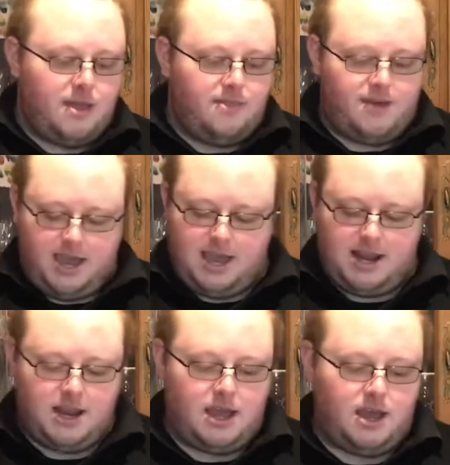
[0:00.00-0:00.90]
Then
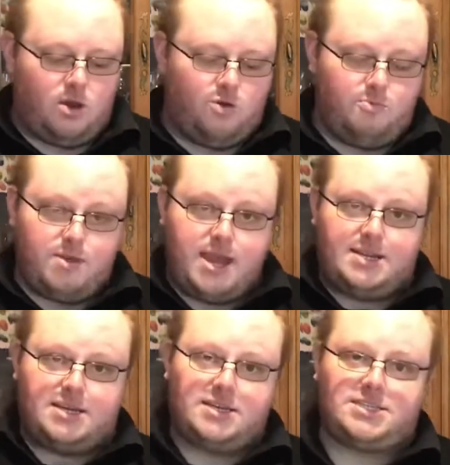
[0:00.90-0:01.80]
homemade
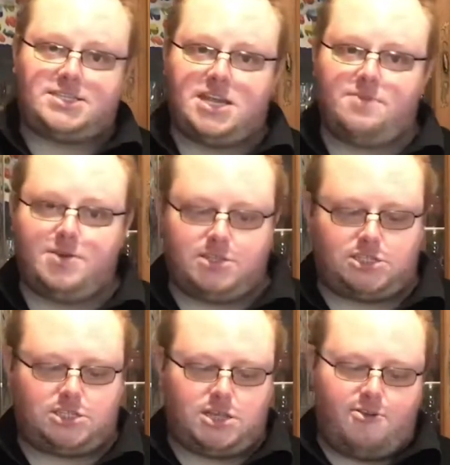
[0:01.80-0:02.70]
cinnamon
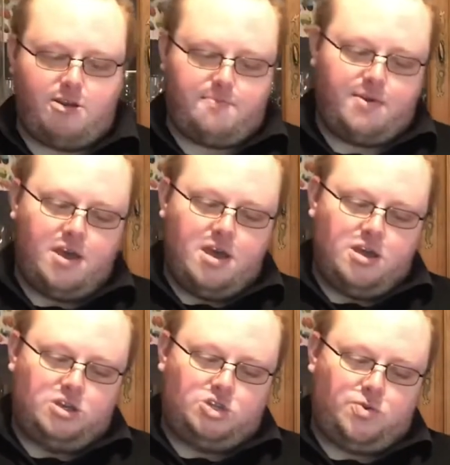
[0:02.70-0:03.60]
syrup,
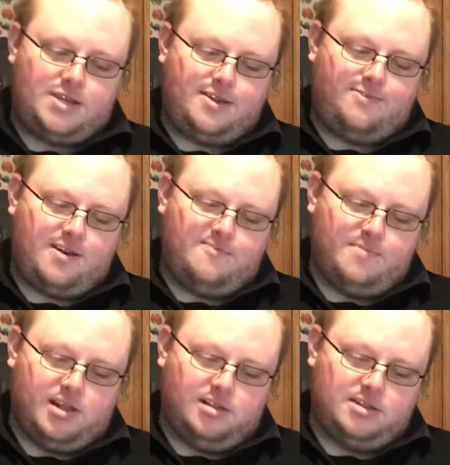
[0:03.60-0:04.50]

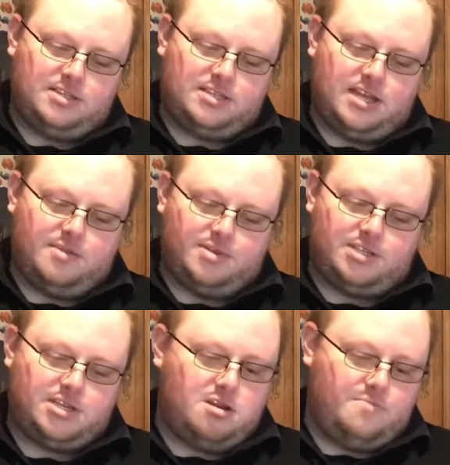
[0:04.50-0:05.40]
25ml cinnamon
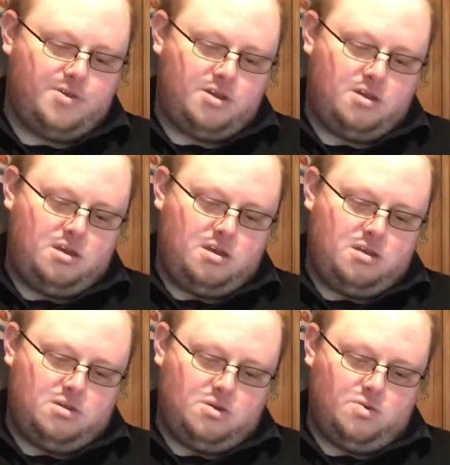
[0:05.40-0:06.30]
syrup.
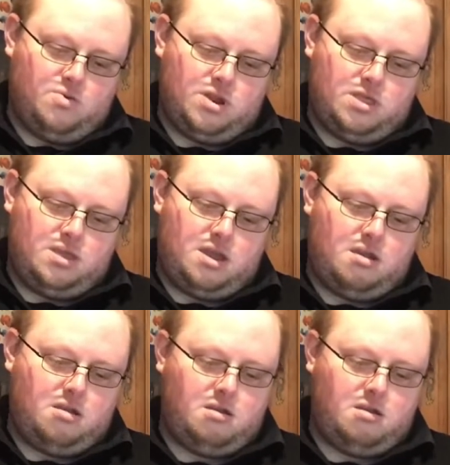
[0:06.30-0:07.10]
Put in there.